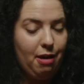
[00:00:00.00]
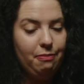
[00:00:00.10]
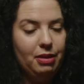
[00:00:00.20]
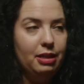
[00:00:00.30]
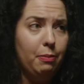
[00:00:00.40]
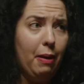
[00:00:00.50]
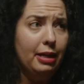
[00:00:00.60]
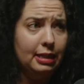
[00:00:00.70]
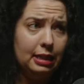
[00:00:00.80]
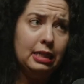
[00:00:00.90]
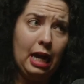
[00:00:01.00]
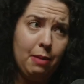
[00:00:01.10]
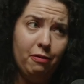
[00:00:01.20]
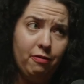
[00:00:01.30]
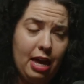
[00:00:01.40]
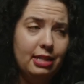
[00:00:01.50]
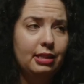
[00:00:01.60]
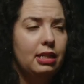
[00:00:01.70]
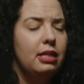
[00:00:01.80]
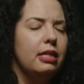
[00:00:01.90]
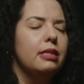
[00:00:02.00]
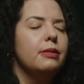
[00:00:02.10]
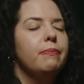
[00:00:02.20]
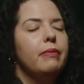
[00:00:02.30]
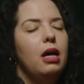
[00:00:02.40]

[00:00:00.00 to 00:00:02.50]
And that depends on the type of case that it is.